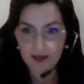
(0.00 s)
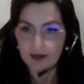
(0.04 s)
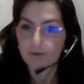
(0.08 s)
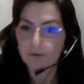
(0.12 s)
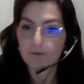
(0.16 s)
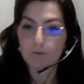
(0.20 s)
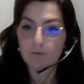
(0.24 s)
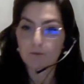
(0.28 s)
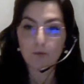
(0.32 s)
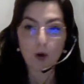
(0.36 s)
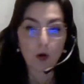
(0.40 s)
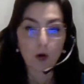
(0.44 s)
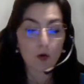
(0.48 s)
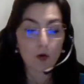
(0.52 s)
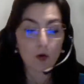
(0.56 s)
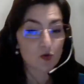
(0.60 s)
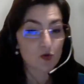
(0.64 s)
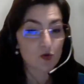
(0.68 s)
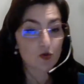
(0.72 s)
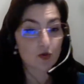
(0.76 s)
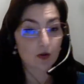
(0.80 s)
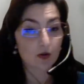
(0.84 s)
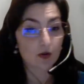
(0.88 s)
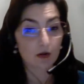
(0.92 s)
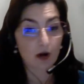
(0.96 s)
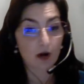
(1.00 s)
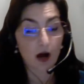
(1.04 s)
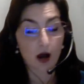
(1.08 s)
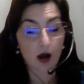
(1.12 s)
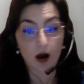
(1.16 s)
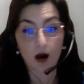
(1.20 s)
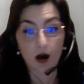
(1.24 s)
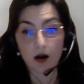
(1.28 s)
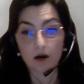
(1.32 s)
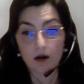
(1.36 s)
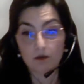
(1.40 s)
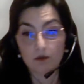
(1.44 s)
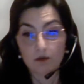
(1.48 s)
Most
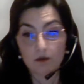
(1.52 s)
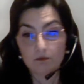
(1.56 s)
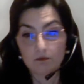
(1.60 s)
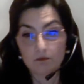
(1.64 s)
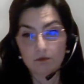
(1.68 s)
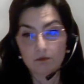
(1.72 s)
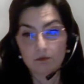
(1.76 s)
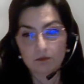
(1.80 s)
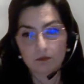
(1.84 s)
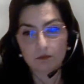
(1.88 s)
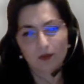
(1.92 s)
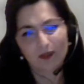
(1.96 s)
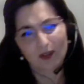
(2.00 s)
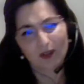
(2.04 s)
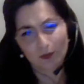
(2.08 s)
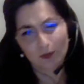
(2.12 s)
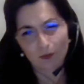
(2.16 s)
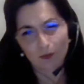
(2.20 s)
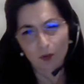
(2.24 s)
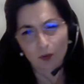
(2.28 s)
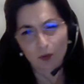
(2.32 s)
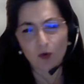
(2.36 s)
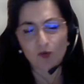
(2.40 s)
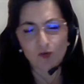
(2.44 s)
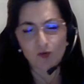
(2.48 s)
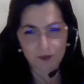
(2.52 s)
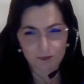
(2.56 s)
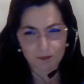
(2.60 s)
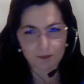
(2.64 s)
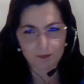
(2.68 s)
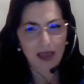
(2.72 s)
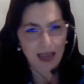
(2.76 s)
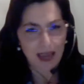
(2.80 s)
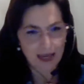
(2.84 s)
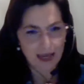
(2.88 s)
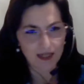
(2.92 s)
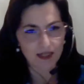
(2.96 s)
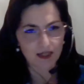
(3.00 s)
are, not most, but
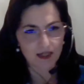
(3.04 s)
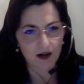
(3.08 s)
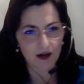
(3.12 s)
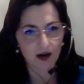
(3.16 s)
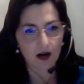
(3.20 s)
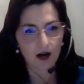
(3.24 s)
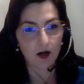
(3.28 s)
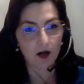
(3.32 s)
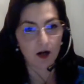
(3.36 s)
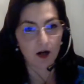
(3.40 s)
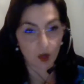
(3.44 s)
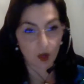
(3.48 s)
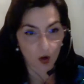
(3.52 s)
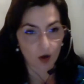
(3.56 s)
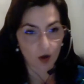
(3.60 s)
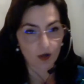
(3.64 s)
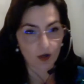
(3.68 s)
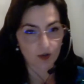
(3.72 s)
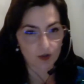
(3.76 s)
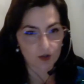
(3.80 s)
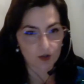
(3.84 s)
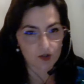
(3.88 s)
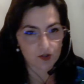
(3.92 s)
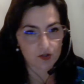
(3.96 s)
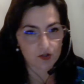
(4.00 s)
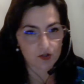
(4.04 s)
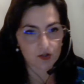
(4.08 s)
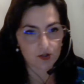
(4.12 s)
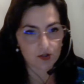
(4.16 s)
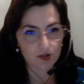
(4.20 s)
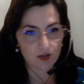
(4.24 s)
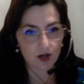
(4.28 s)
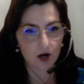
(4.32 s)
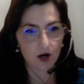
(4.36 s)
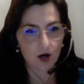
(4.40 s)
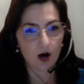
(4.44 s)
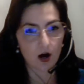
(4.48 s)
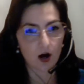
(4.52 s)
many are lawyers.
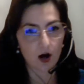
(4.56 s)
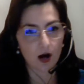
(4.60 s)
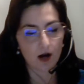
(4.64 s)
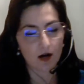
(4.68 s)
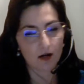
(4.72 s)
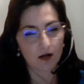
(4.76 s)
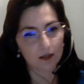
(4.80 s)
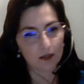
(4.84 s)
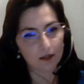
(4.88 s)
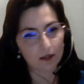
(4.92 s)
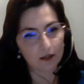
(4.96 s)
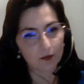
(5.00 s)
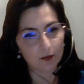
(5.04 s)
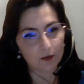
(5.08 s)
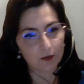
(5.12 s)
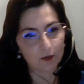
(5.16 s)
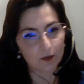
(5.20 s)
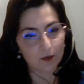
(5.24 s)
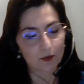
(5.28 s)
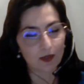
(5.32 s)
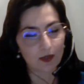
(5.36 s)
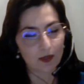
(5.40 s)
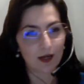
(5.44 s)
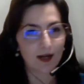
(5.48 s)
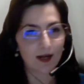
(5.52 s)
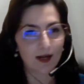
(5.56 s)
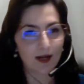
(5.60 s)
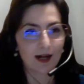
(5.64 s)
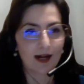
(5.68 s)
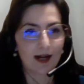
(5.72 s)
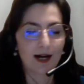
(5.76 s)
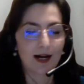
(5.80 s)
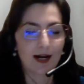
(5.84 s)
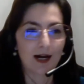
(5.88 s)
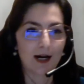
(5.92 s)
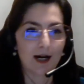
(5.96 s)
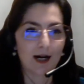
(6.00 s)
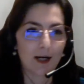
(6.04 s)
They are a little
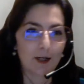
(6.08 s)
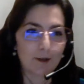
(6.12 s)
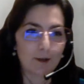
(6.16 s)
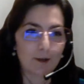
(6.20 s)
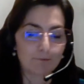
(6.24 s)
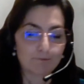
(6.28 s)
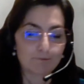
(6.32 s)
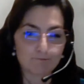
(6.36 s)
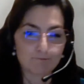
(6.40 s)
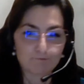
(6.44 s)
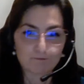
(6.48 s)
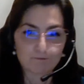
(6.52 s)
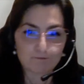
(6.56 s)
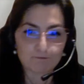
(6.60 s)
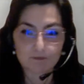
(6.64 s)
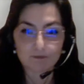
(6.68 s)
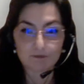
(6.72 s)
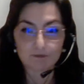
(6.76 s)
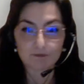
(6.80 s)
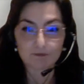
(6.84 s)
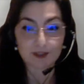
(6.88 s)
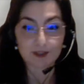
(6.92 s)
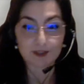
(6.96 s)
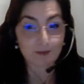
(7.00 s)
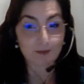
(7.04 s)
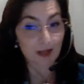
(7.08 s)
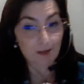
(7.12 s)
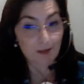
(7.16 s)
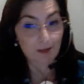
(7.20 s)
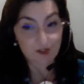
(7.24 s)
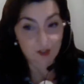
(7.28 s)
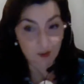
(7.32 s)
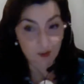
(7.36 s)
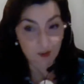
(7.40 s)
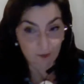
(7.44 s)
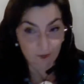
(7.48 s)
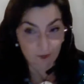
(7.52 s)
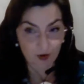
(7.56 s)
sometimes
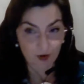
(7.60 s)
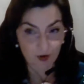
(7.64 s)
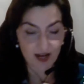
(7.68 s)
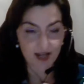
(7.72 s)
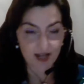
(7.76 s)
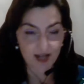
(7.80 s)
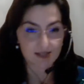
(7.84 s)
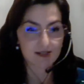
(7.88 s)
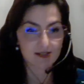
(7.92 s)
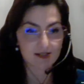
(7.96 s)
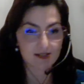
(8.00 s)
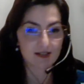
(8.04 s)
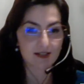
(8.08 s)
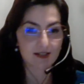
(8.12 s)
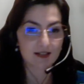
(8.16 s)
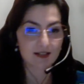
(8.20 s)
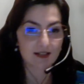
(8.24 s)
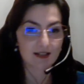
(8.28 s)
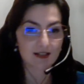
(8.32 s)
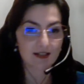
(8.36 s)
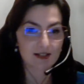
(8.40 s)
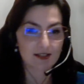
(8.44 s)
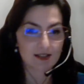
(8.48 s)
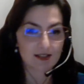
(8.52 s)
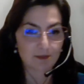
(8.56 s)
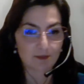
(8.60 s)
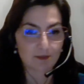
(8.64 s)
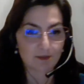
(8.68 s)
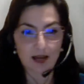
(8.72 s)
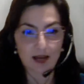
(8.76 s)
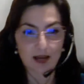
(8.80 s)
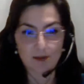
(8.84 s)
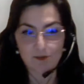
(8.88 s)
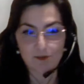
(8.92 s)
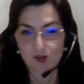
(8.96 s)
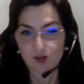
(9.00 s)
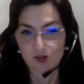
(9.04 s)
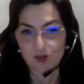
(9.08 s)
depressed,
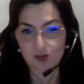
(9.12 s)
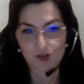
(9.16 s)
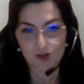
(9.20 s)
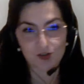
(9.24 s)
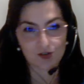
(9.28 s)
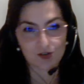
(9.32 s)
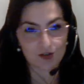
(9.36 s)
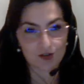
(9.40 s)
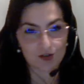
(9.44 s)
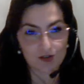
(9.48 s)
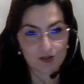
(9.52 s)
sometimes just